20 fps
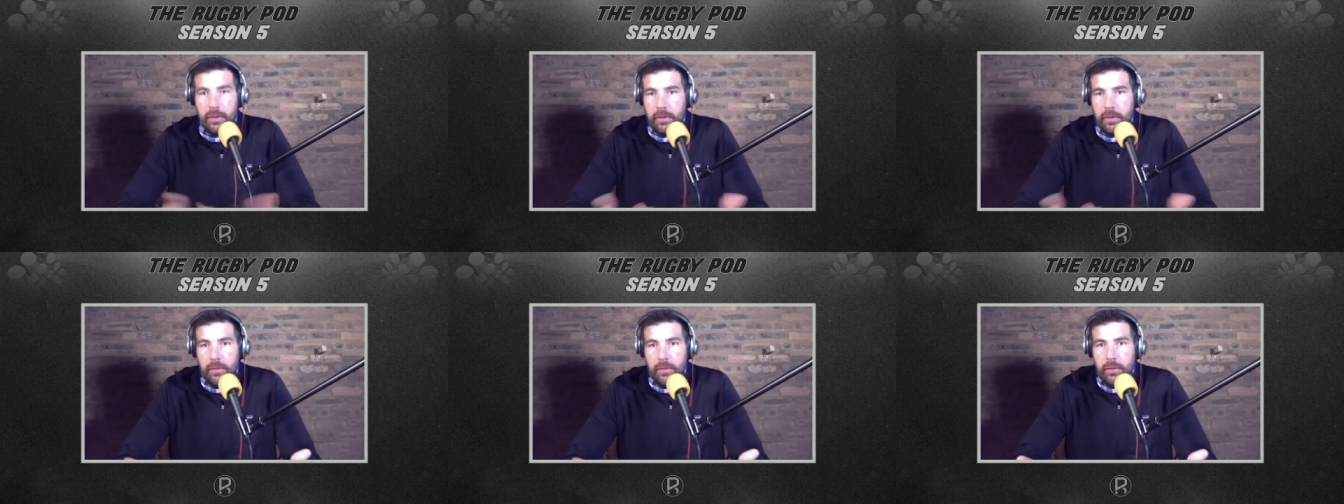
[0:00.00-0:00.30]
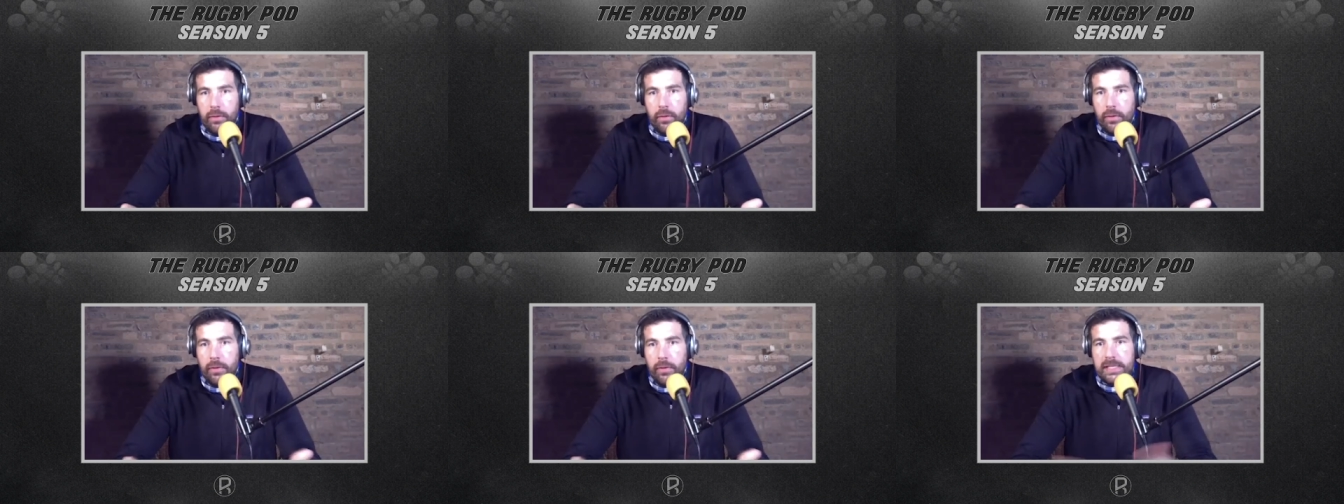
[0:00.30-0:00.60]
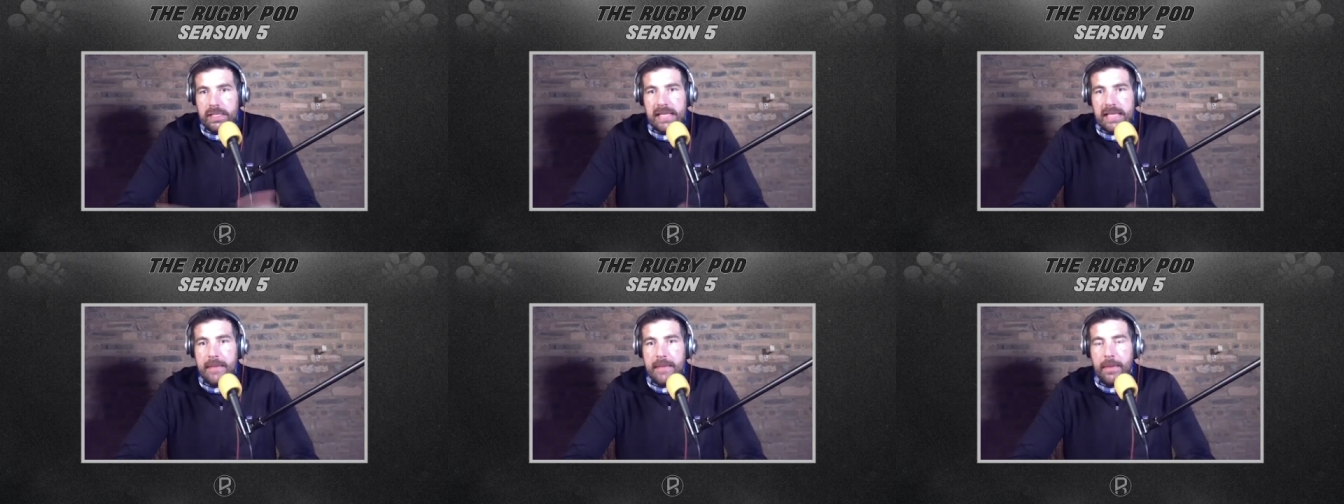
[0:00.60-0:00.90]
the
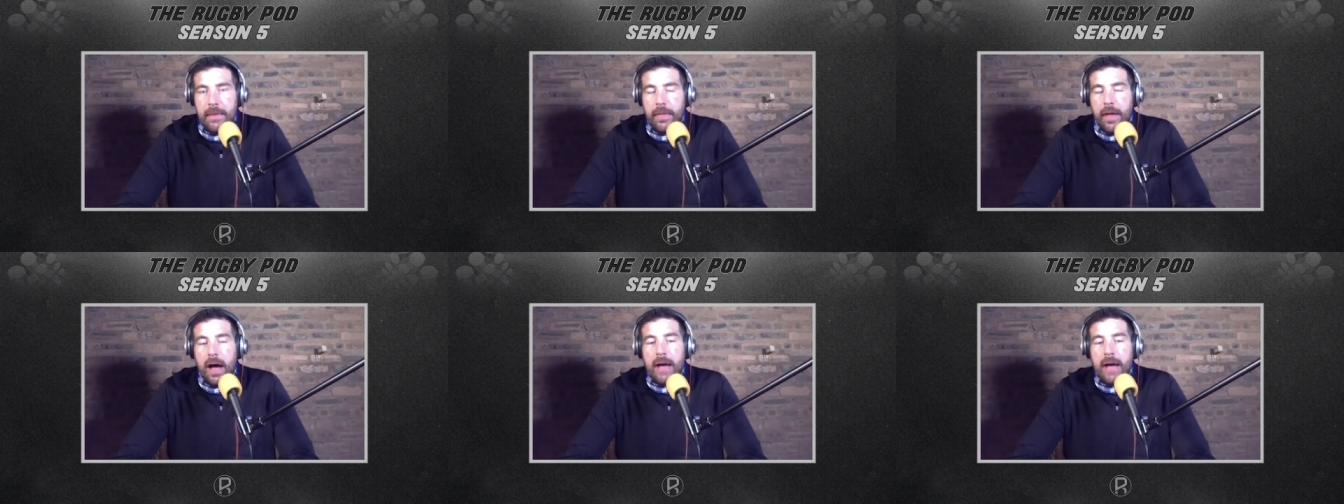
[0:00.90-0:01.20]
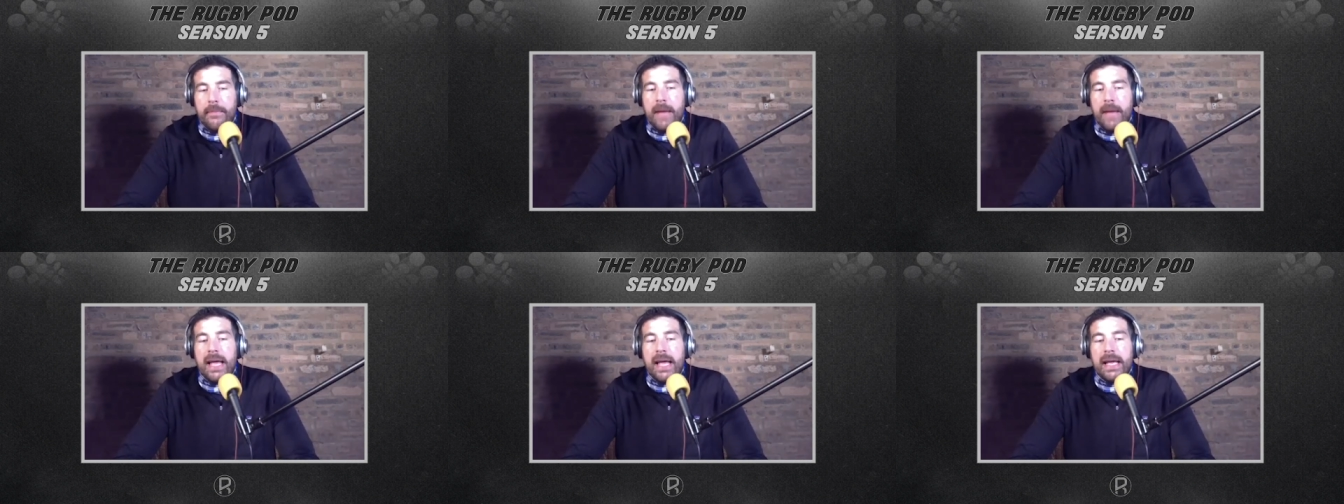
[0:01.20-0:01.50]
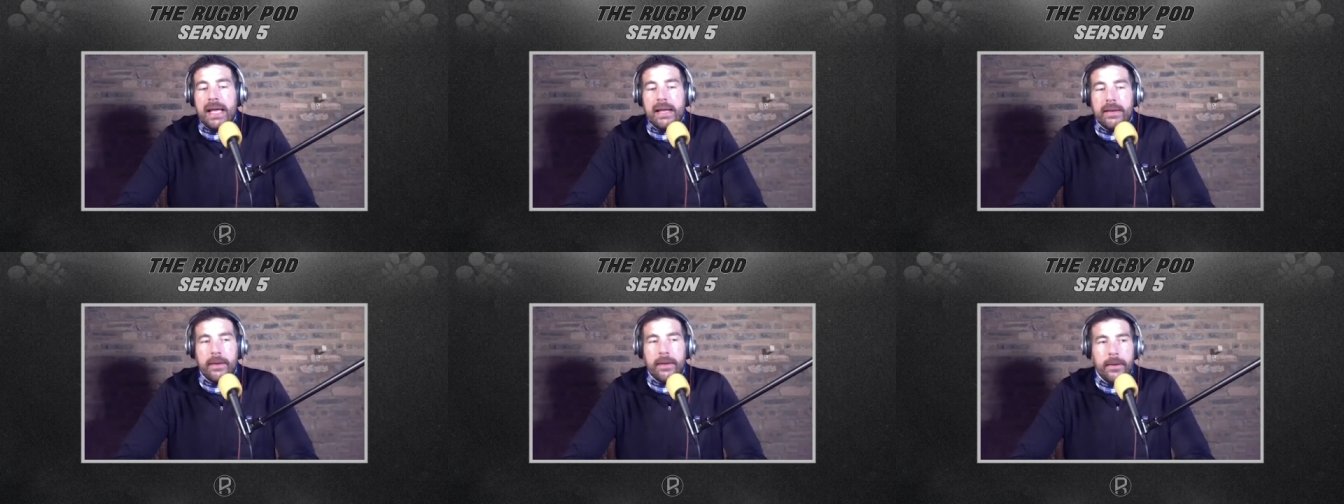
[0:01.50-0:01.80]
statement that I
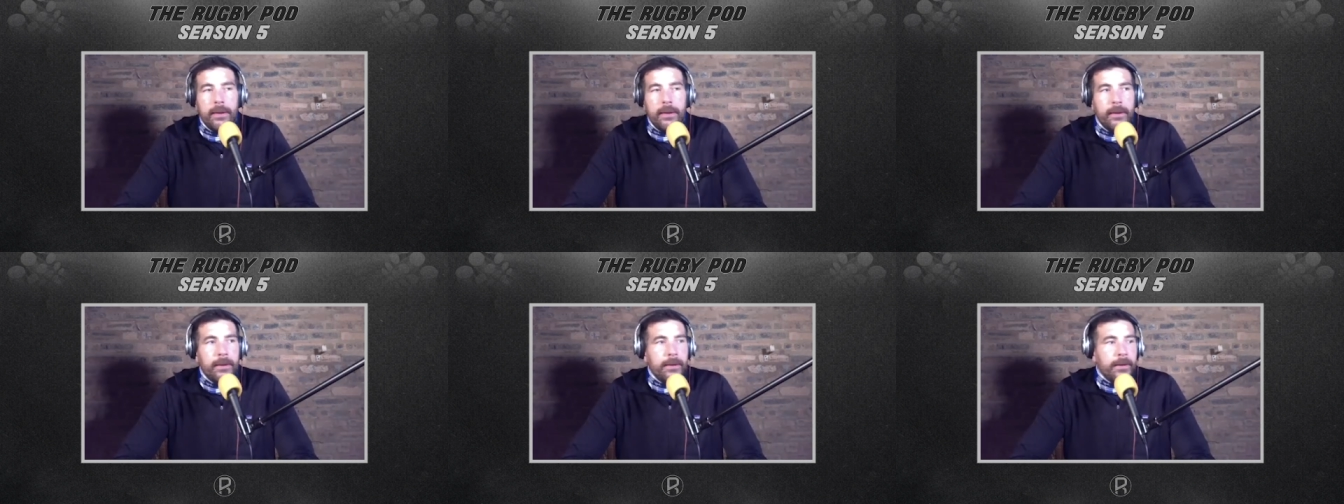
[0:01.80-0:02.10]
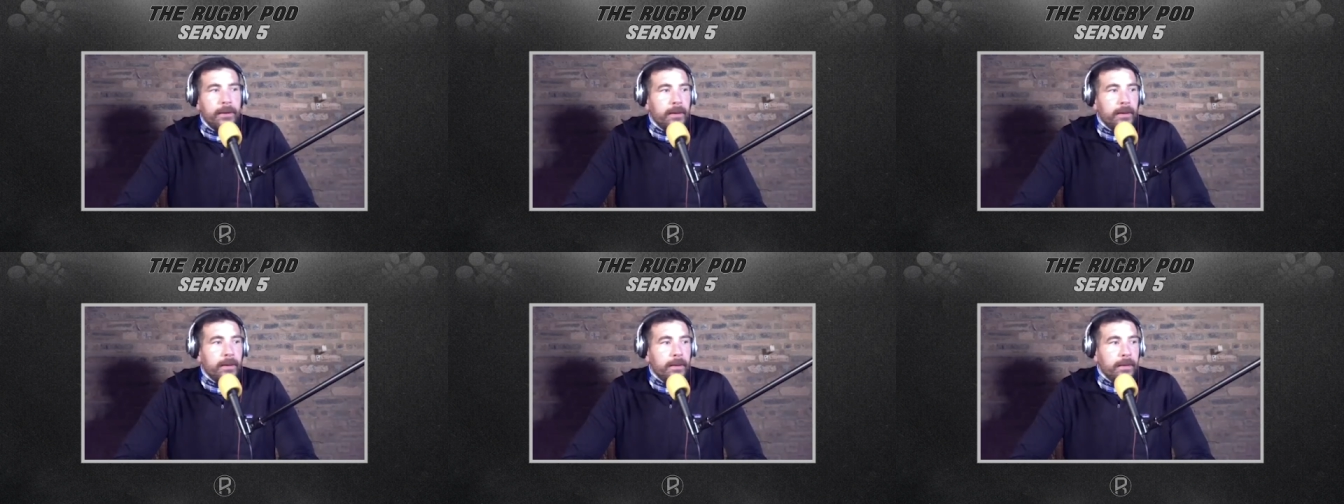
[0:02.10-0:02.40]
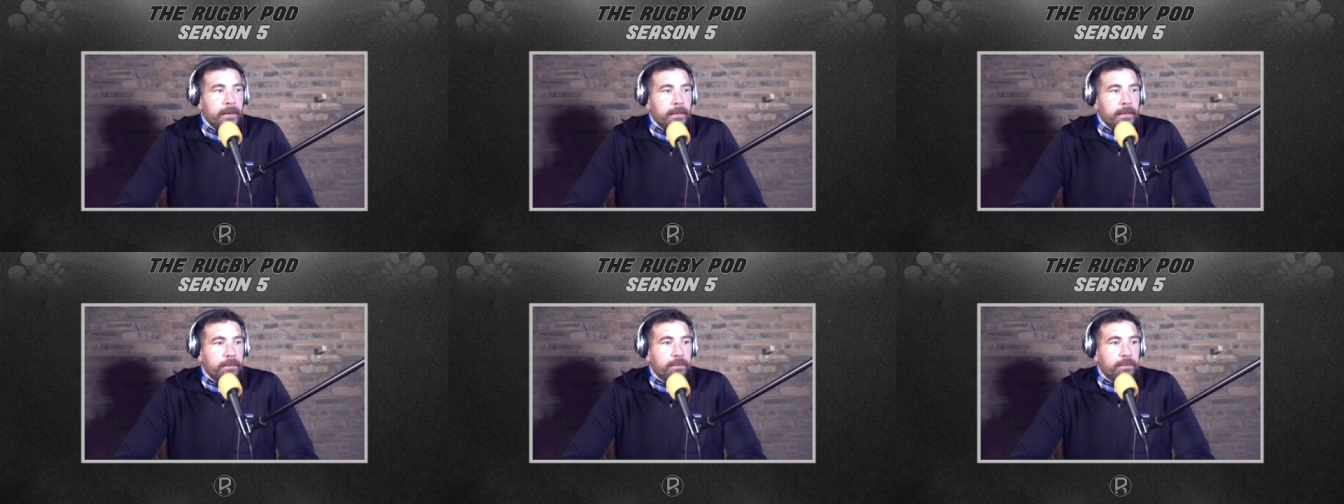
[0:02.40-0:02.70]
made.
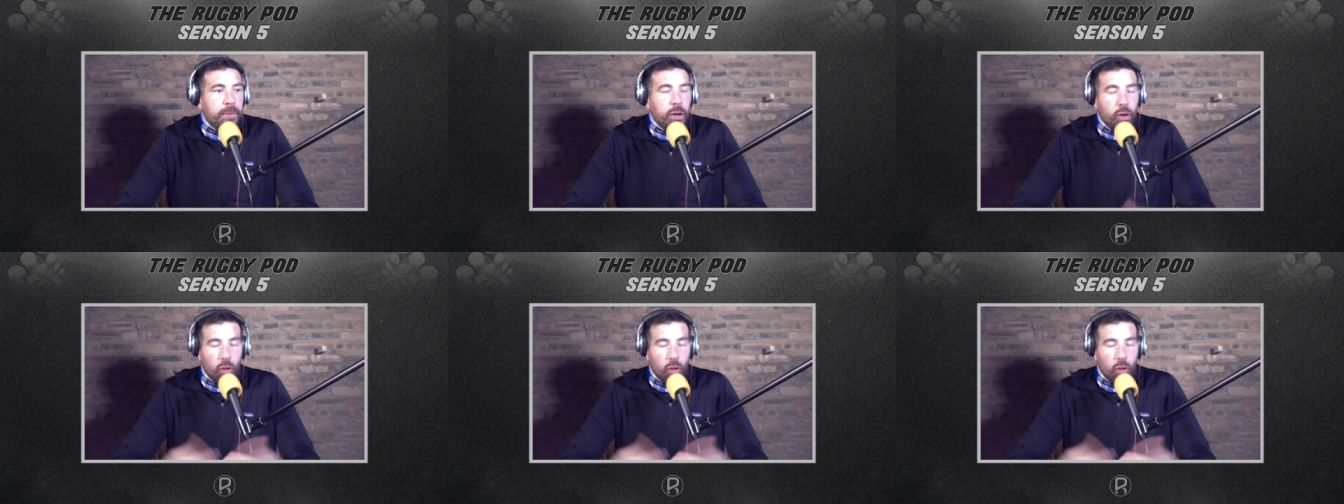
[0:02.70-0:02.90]
But